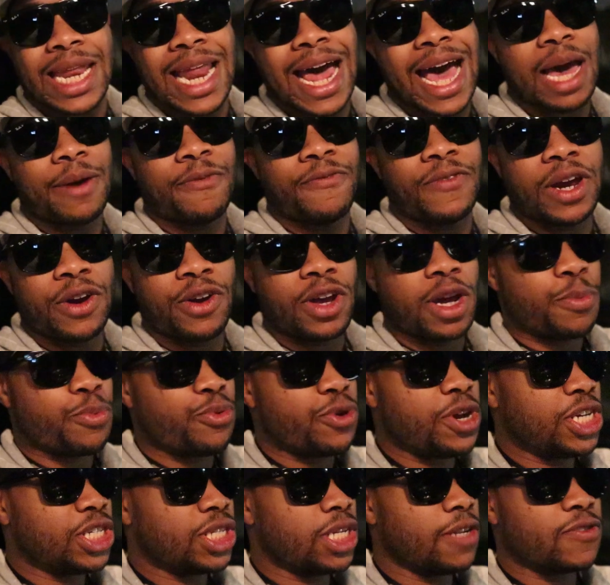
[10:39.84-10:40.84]
And I am very
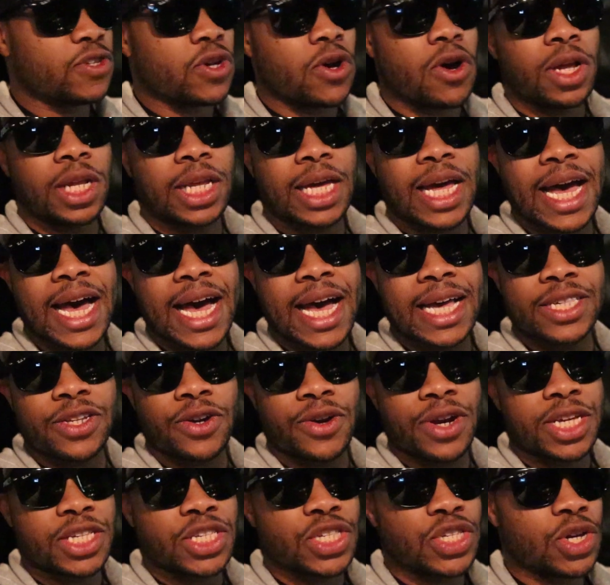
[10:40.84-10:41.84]
appreciative to all the guys
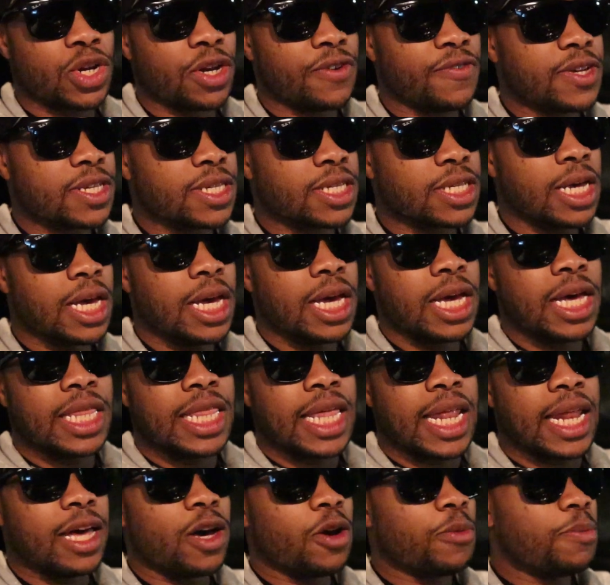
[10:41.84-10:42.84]
that are in service
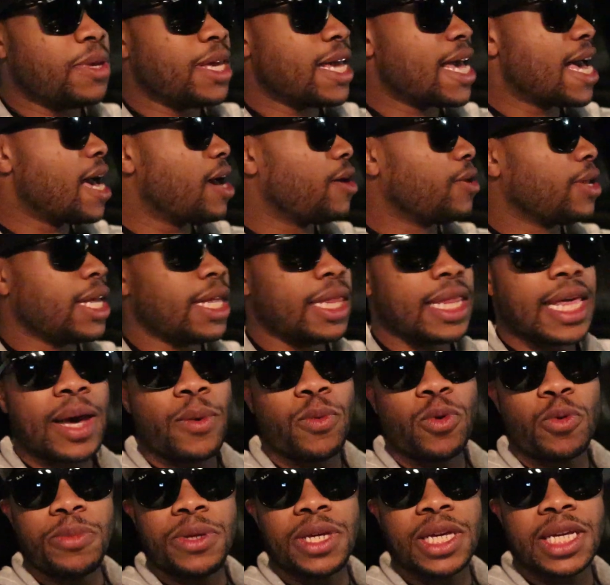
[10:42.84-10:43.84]
that helped me out and
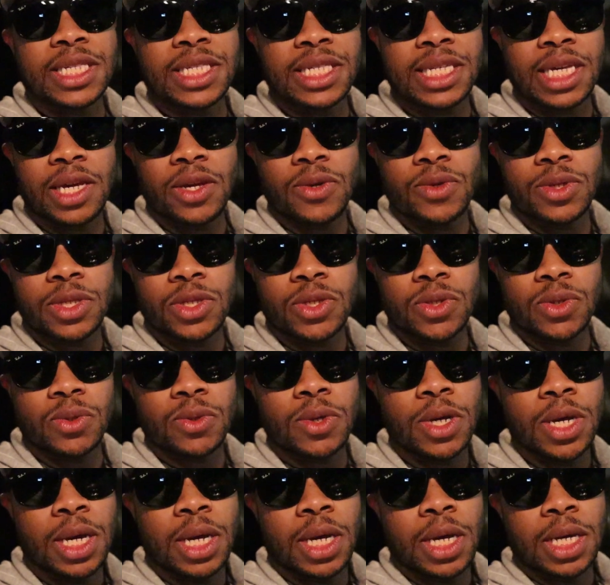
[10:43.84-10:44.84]
that will be continuing
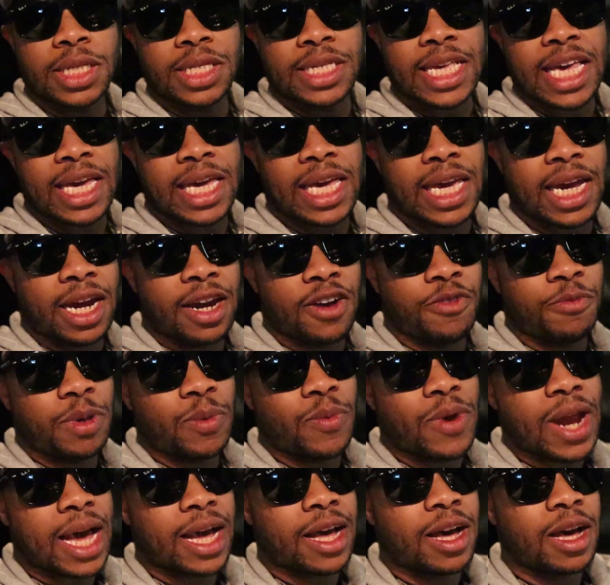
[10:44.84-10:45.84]
to take care of
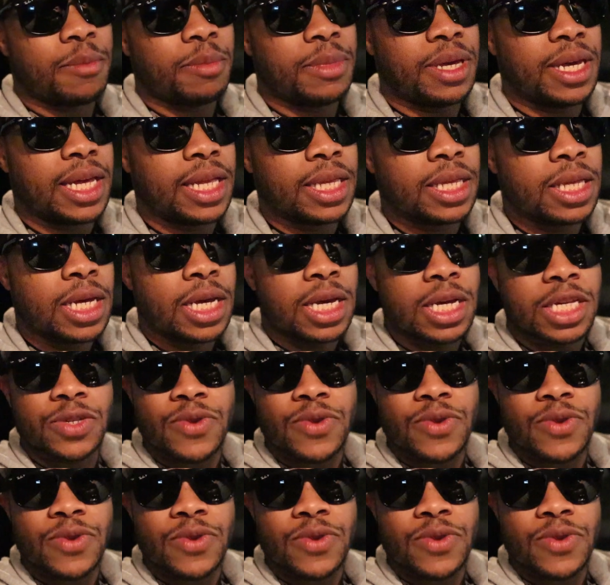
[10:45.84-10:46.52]
me when I come in.